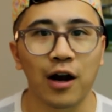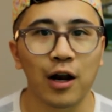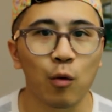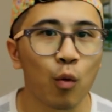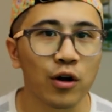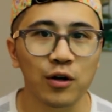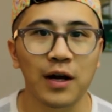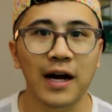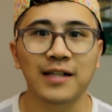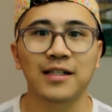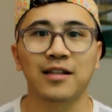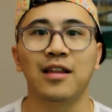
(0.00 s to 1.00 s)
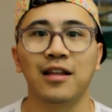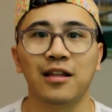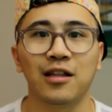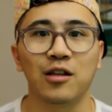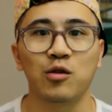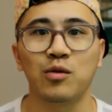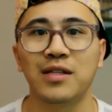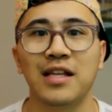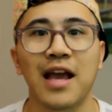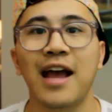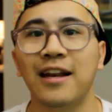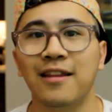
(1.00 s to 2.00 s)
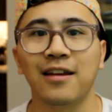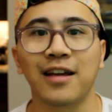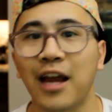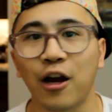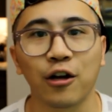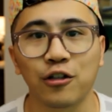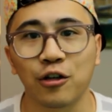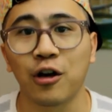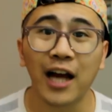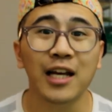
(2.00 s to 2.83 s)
I didn't want you guys to think that this was the end of the character.